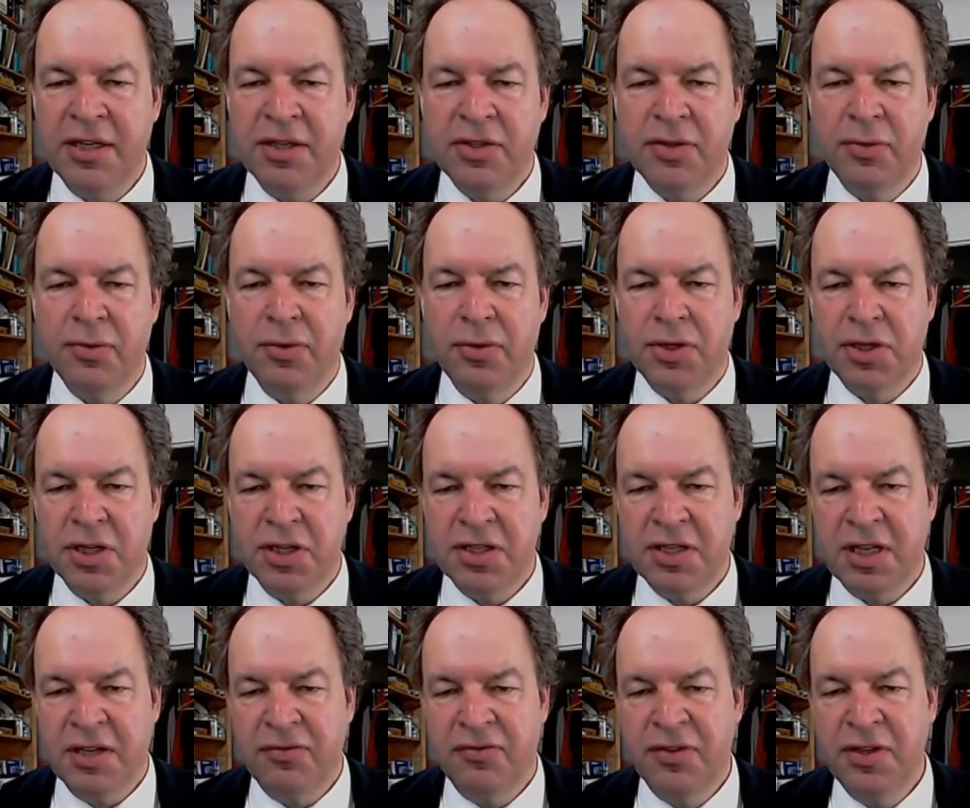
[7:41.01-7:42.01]
So you just
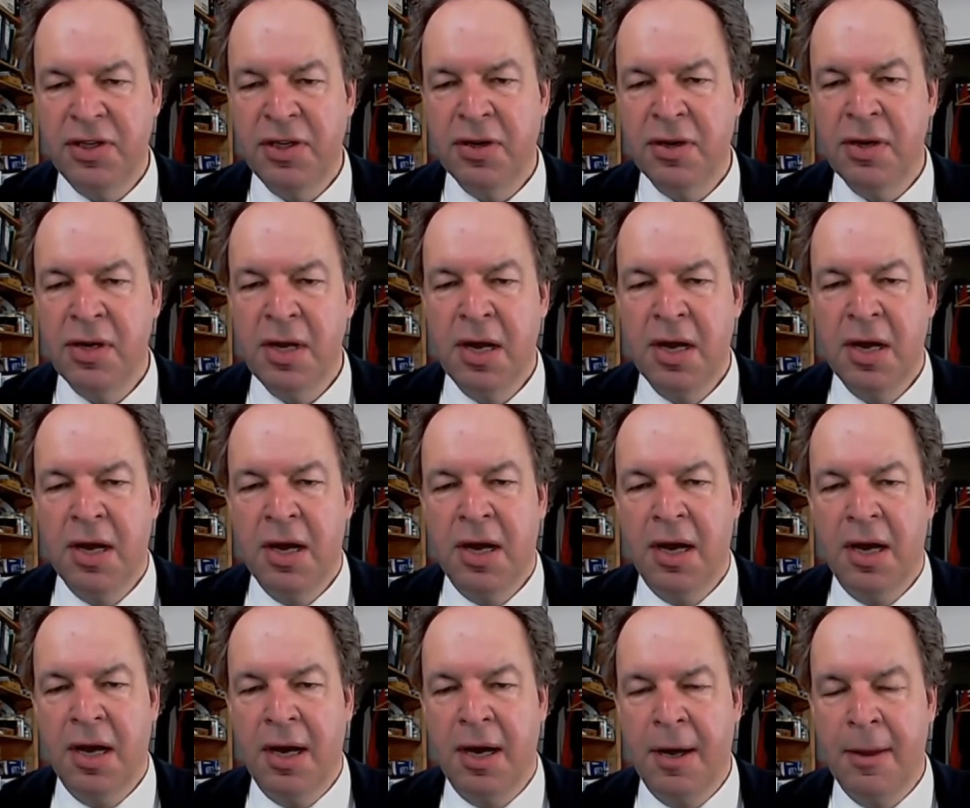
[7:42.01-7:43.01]
have here
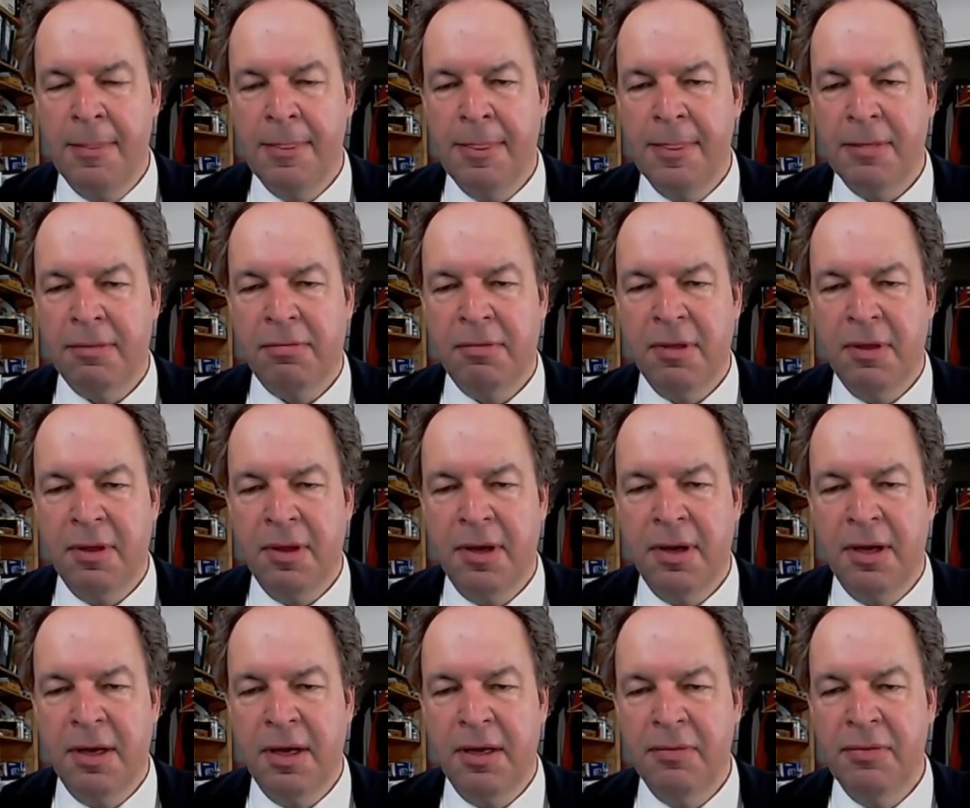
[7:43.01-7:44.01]

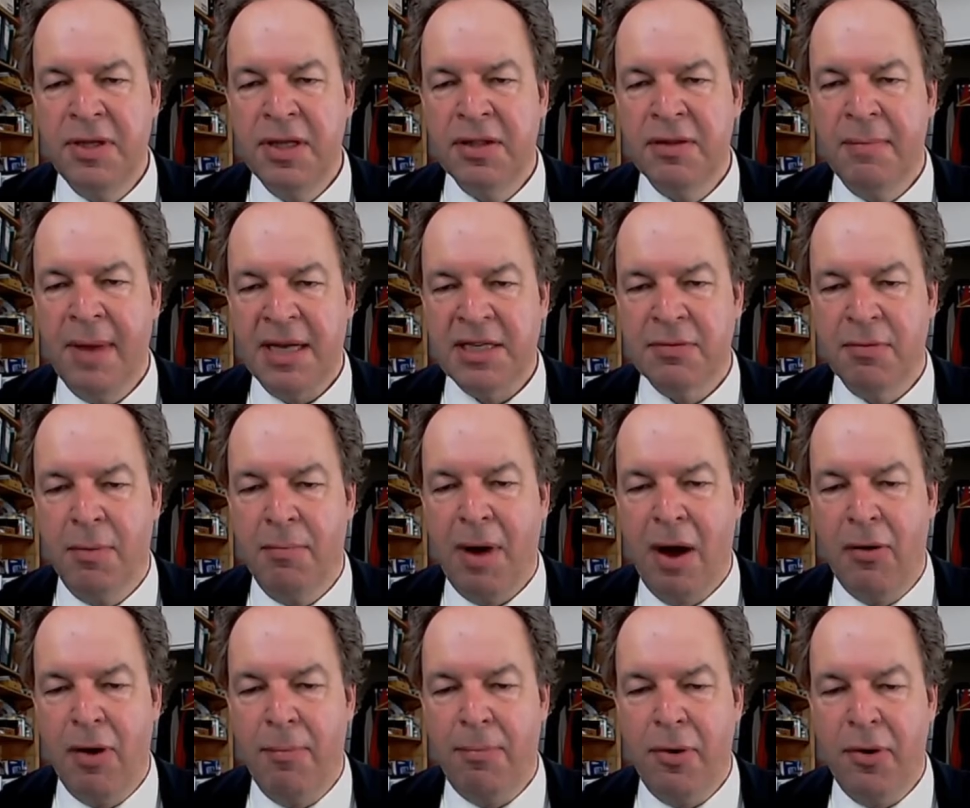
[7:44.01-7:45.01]
here the maximum
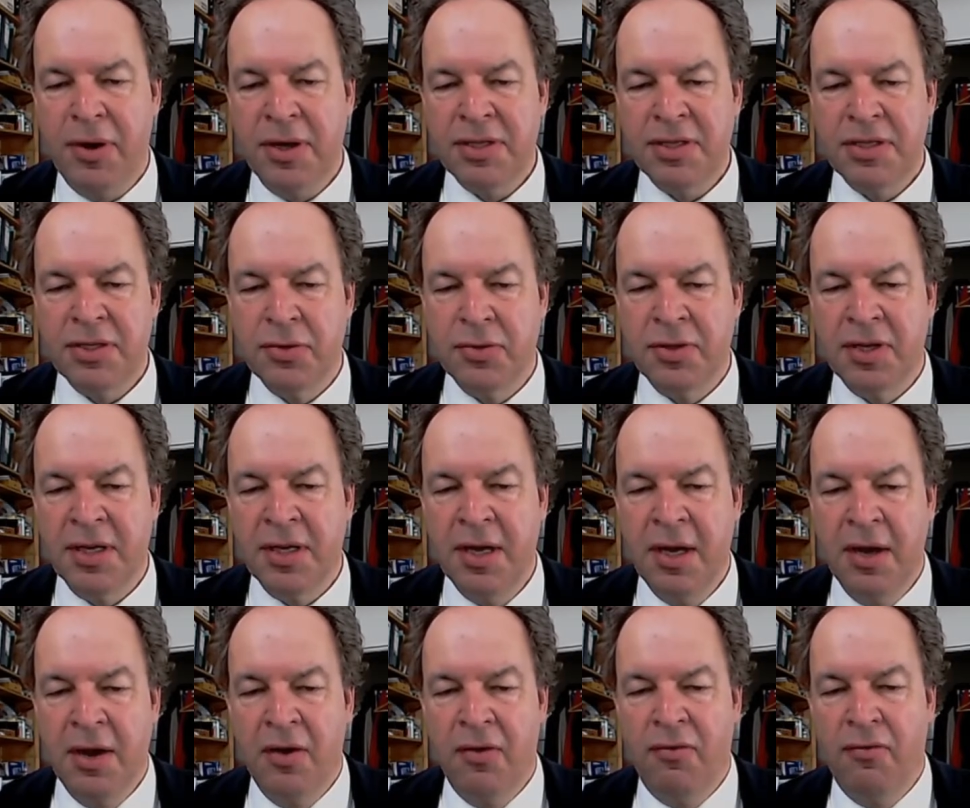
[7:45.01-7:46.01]
power point. So the
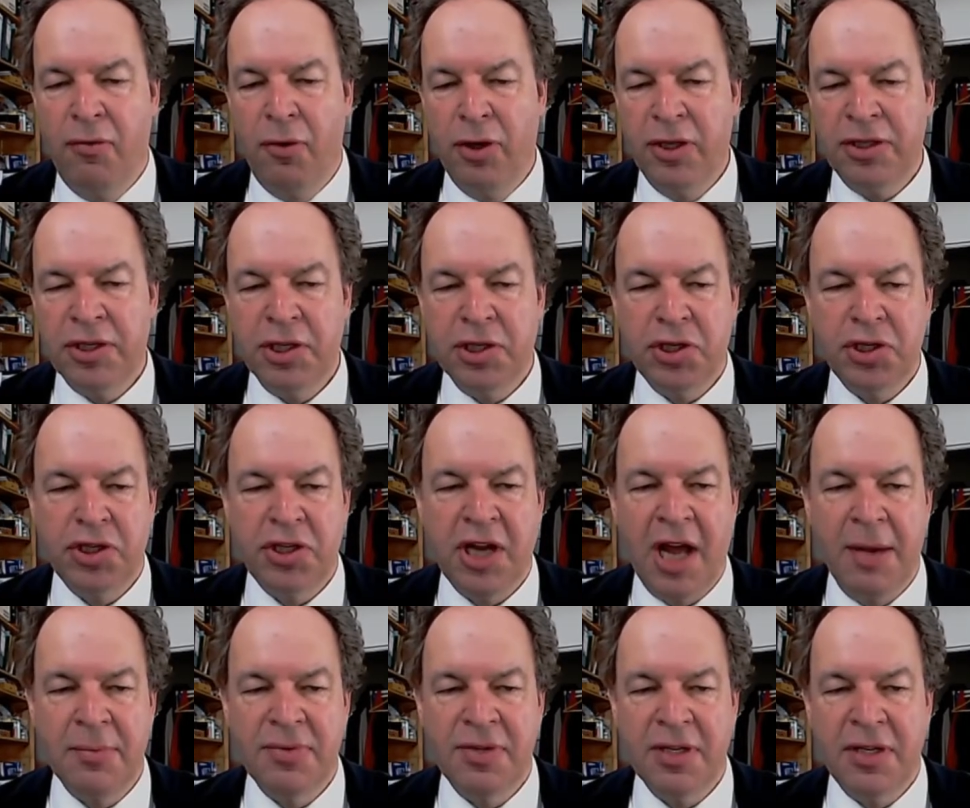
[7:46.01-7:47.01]
voltage
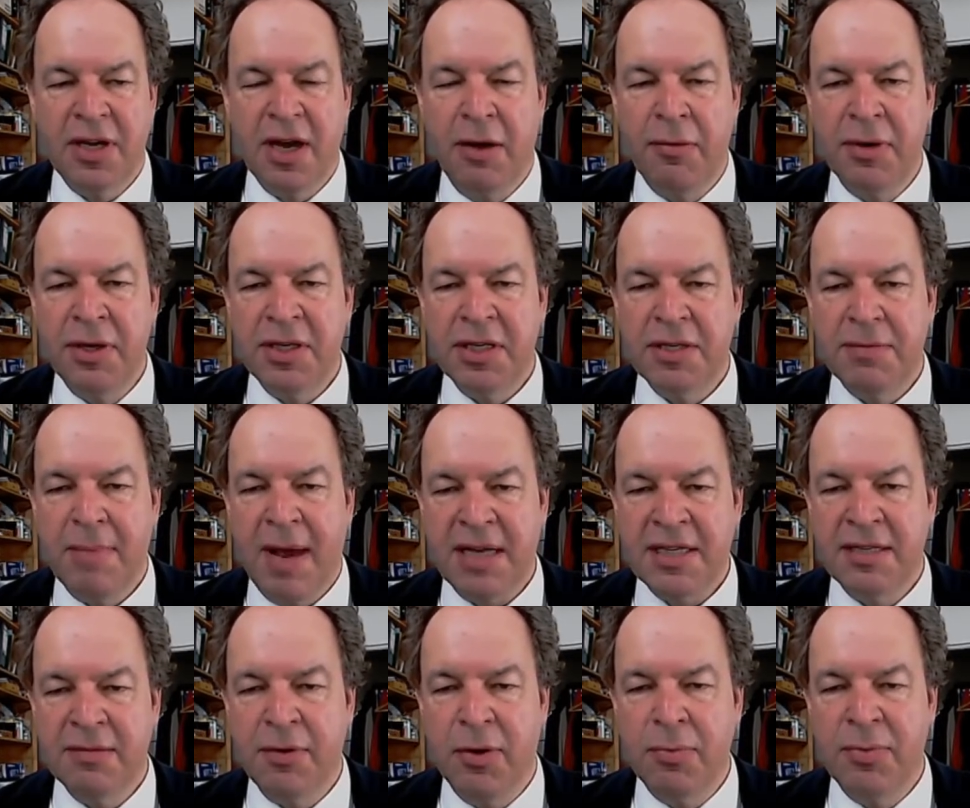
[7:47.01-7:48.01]
times the current is maximum.